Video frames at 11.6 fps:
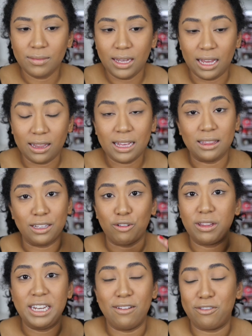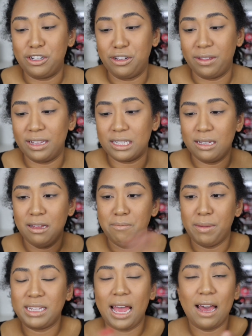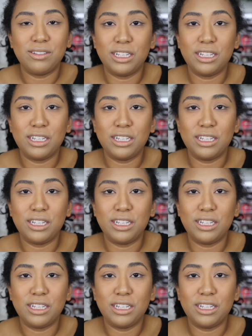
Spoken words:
I like literally never do this because I have